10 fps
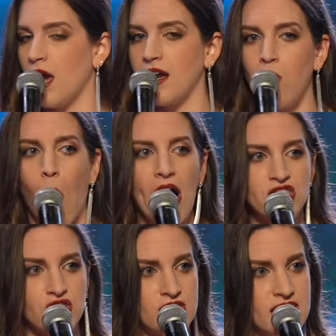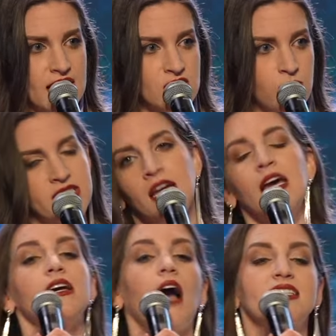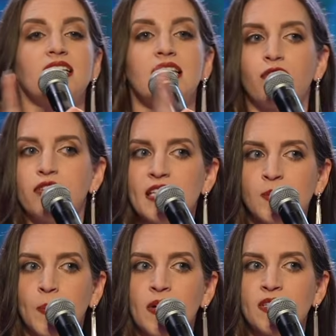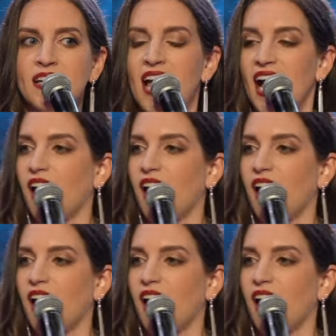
And I watch those testimonies. God delivered this person.